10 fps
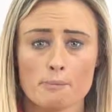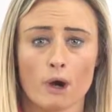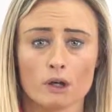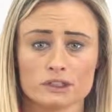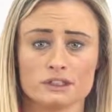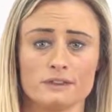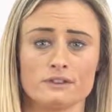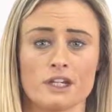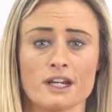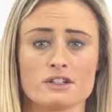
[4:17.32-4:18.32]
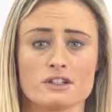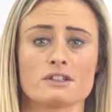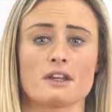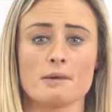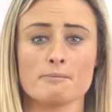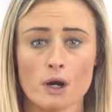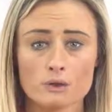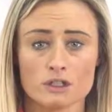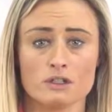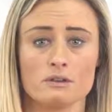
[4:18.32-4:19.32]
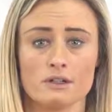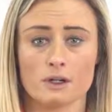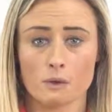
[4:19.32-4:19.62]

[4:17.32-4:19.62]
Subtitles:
Positive changes in motor unit